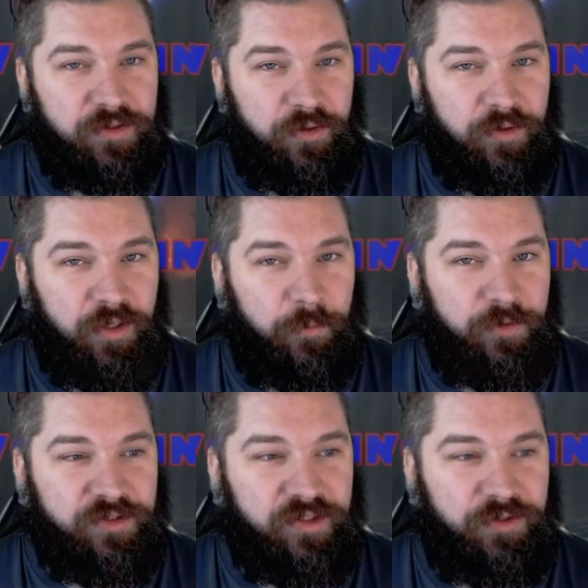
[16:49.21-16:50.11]
on the
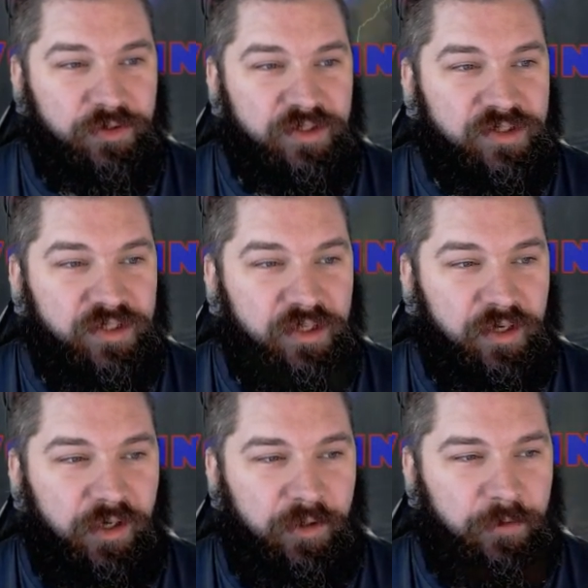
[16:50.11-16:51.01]
numbers that you can see
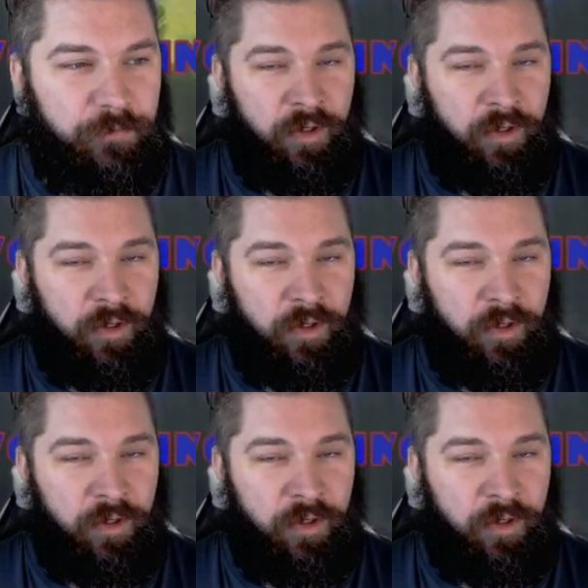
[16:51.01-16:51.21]
here.